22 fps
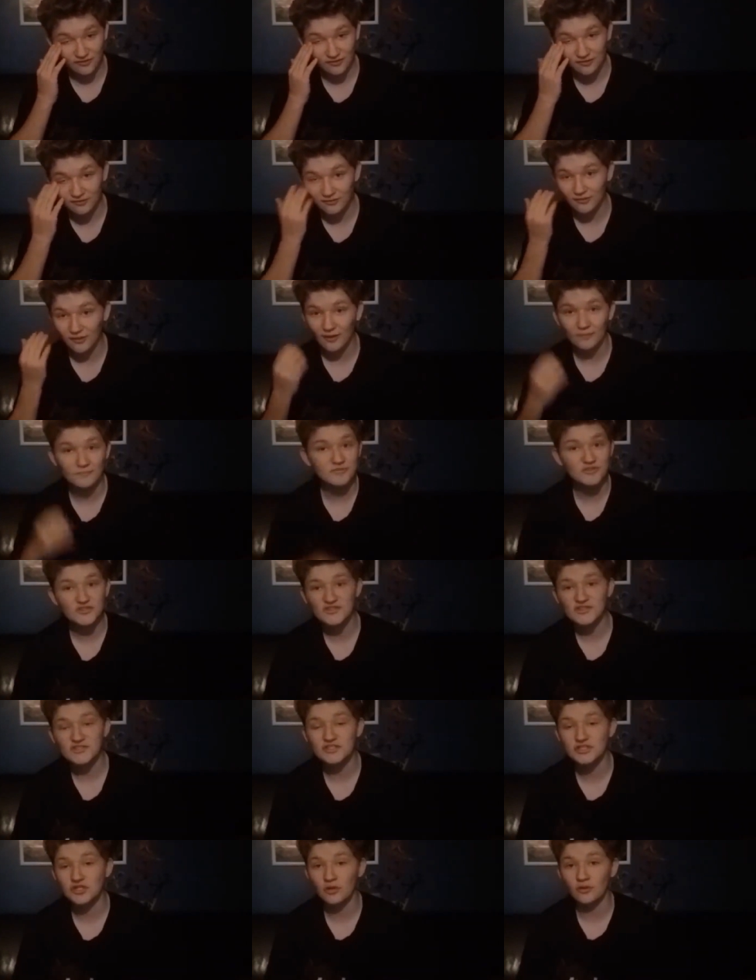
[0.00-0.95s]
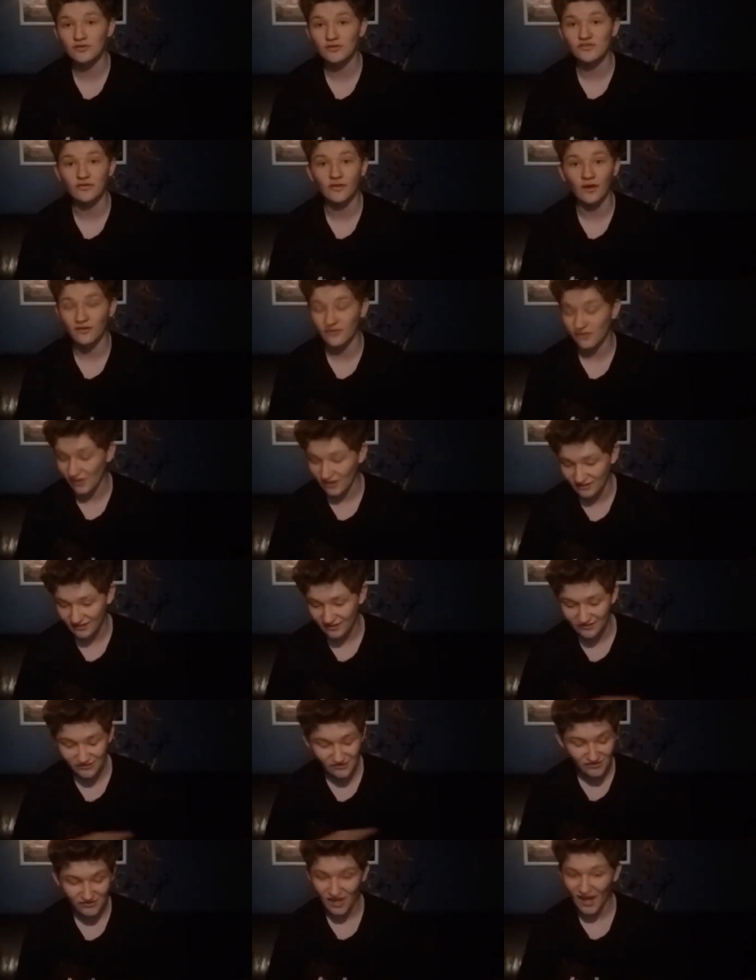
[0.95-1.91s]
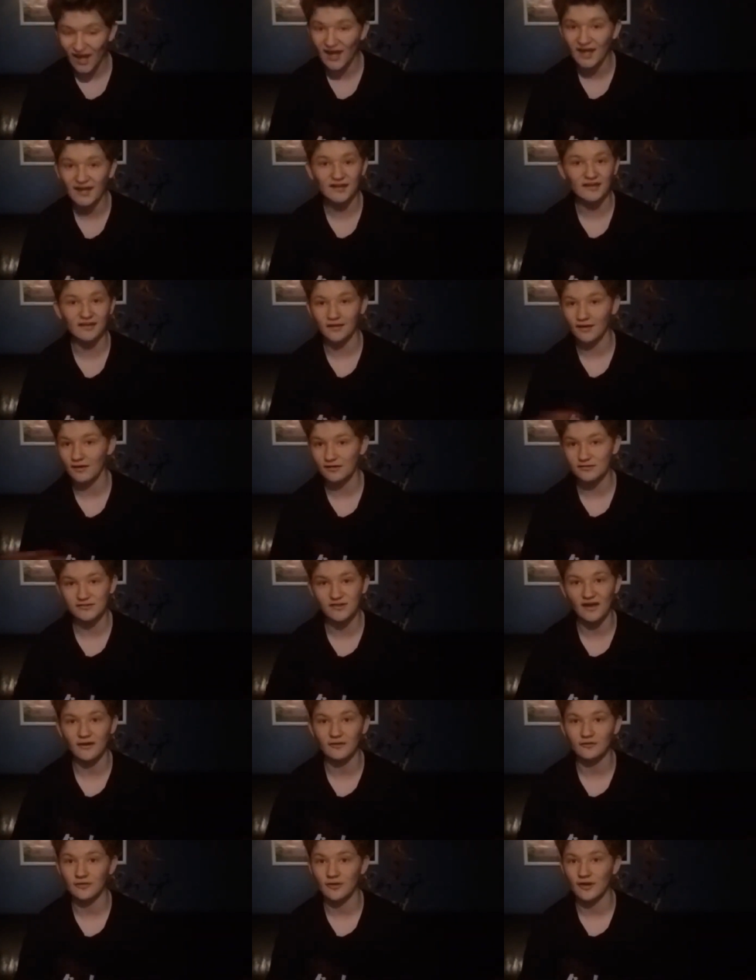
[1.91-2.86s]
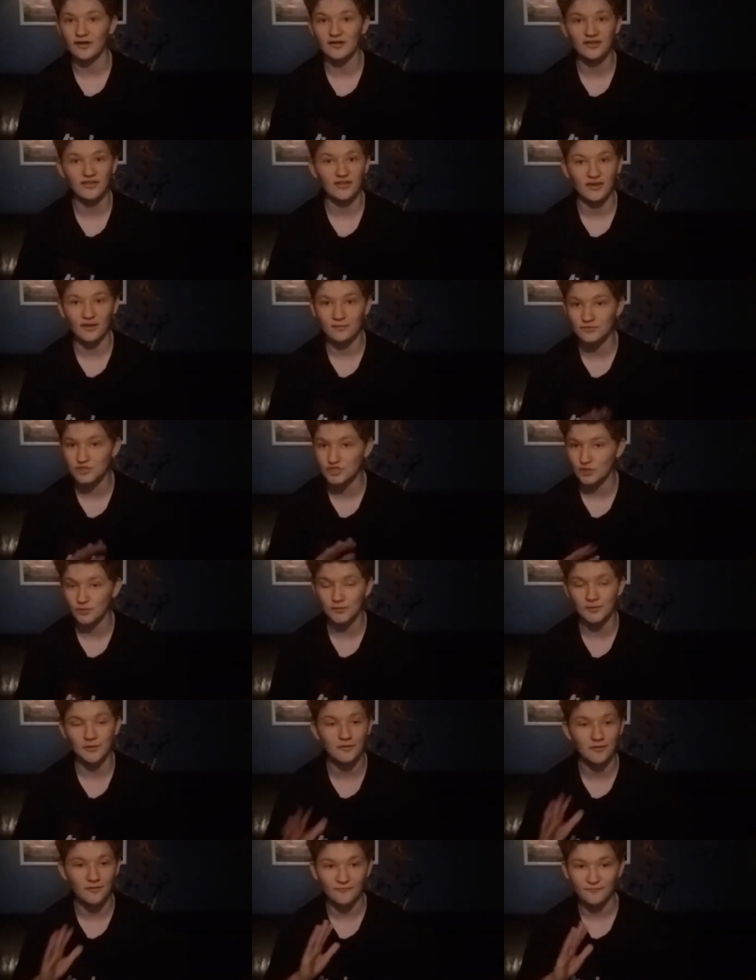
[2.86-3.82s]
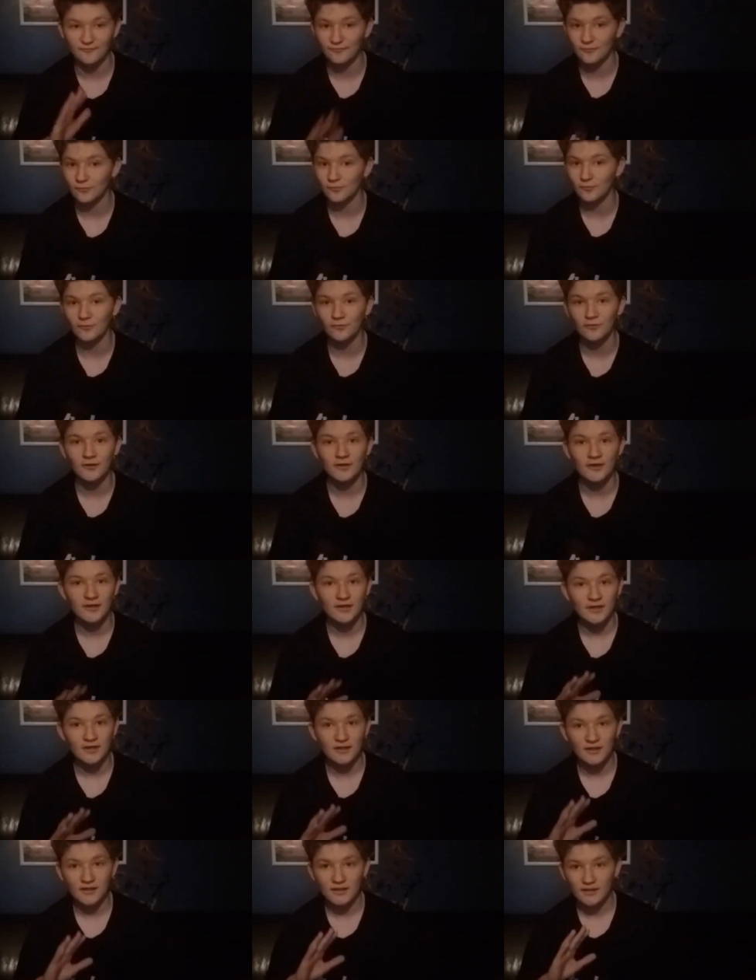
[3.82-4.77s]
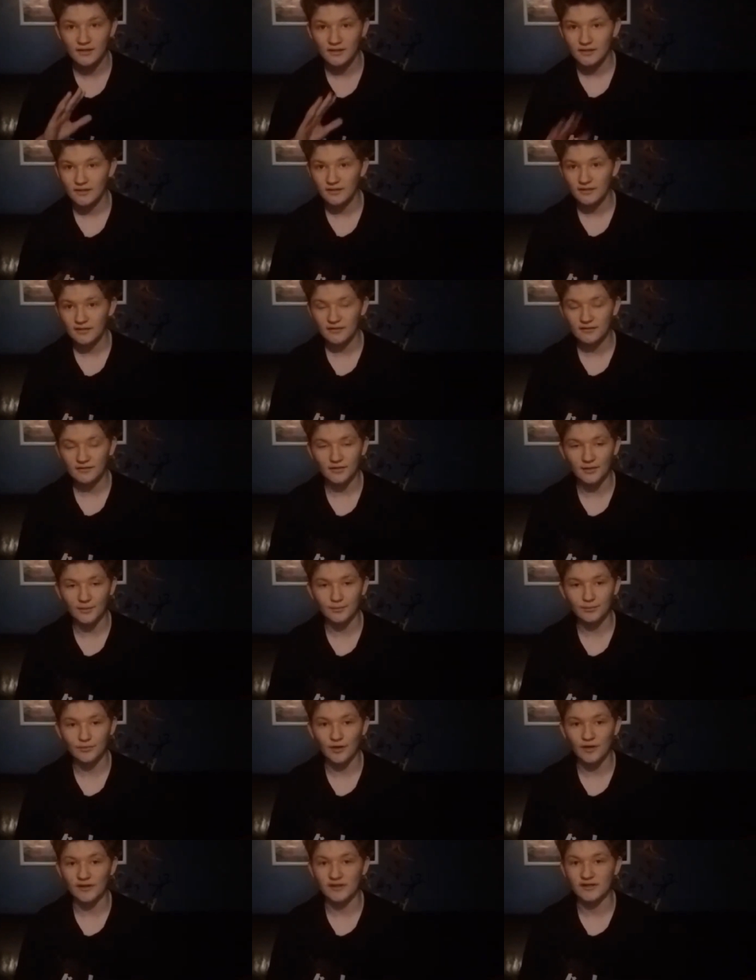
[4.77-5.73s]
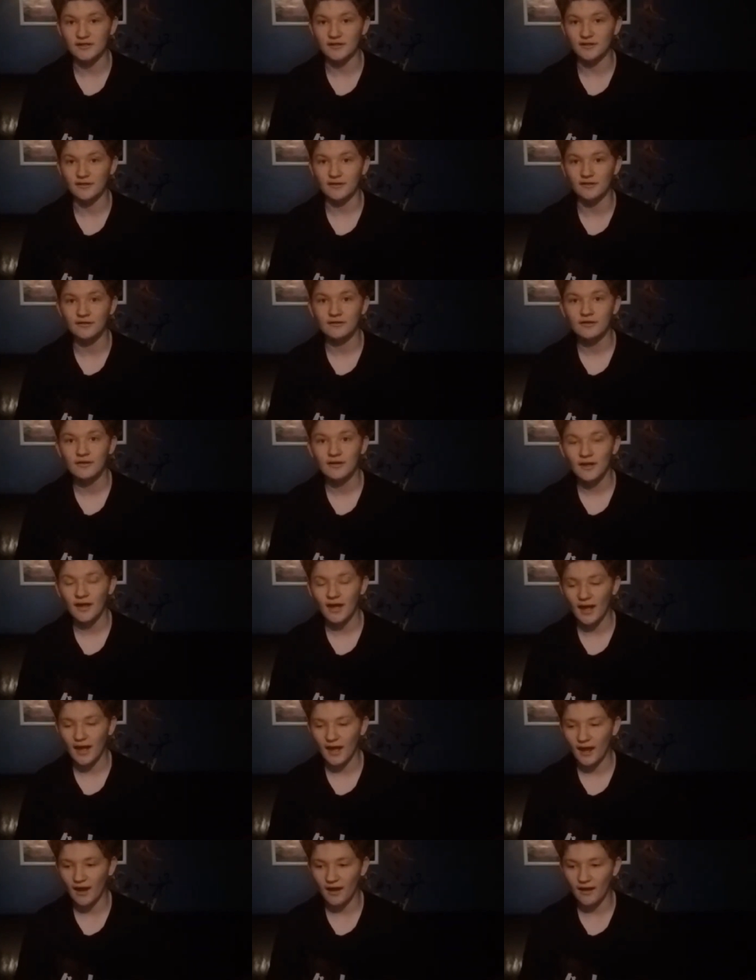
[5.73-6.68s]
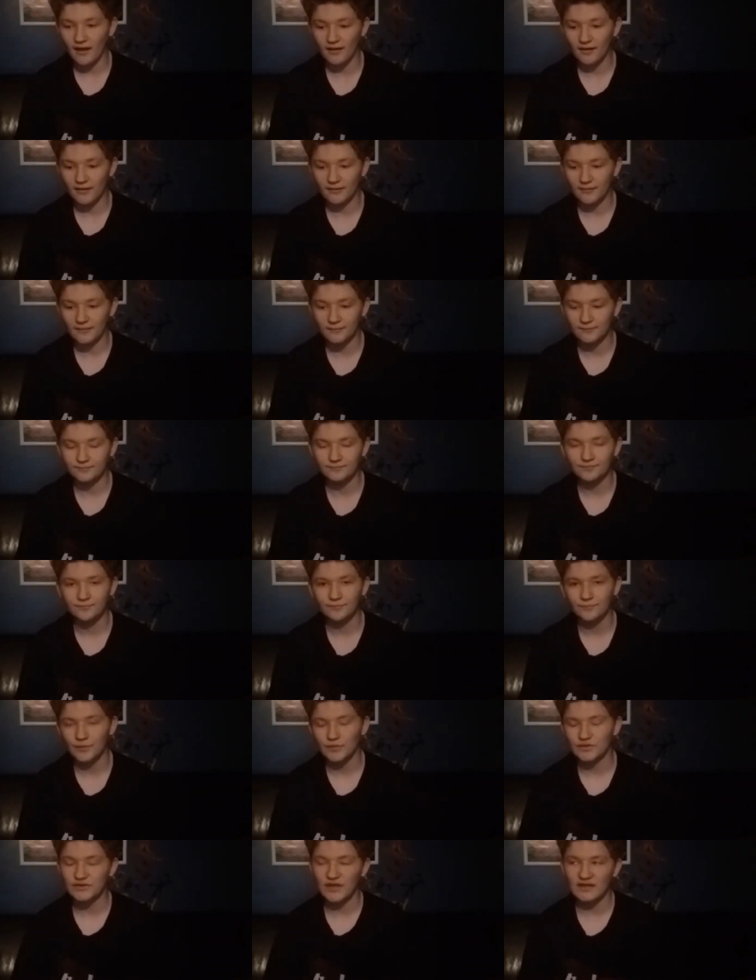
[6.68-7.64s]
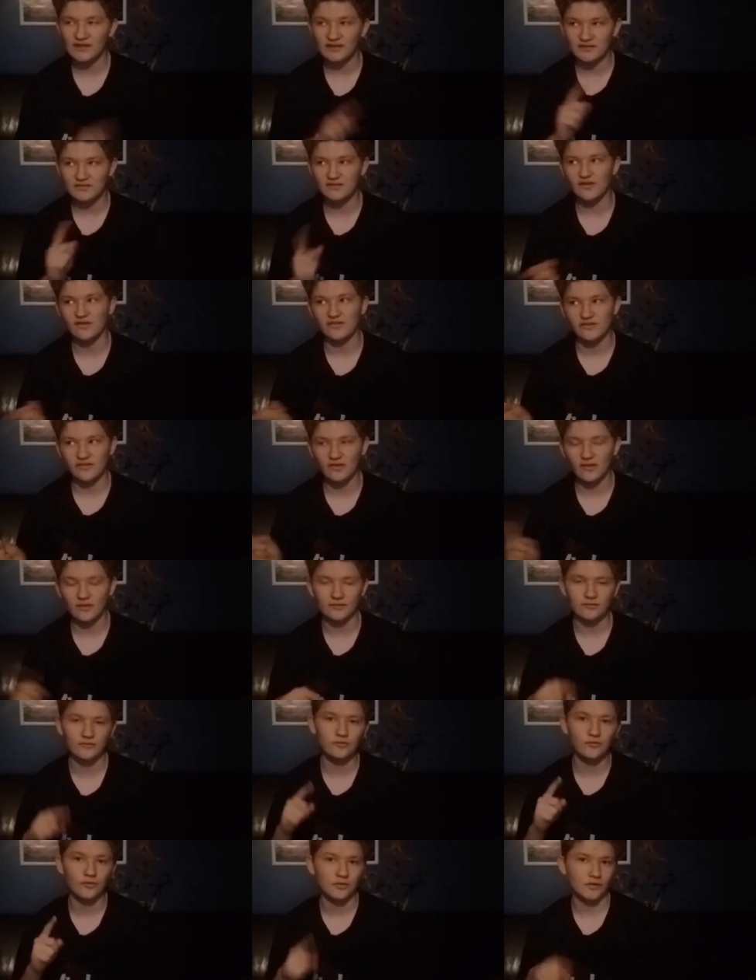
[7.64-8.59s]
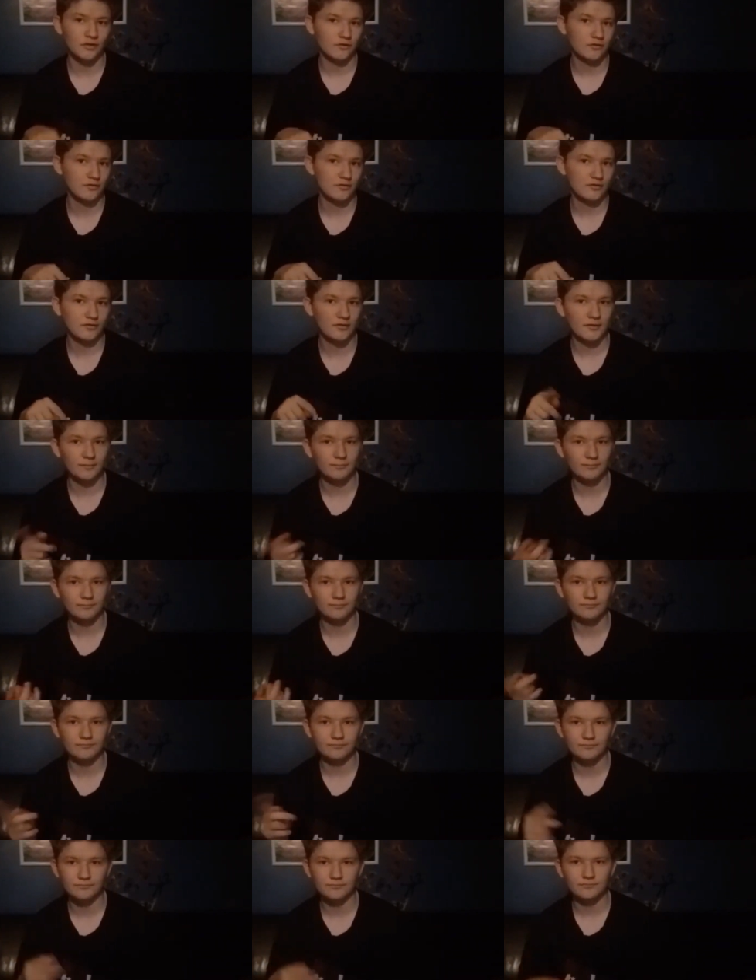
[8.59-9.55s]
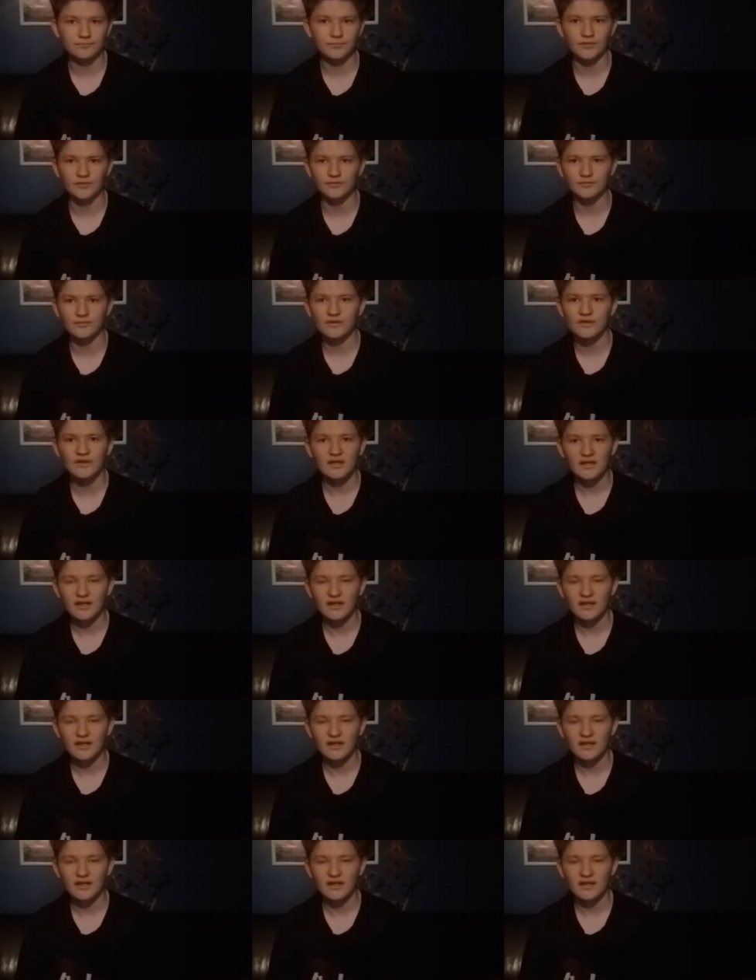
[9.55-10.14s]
gonna, I'm just gonna show it to you guys. And this is not cut down or anything. I'm showing you the full clip right here. Um, but then it does cut to another clip. But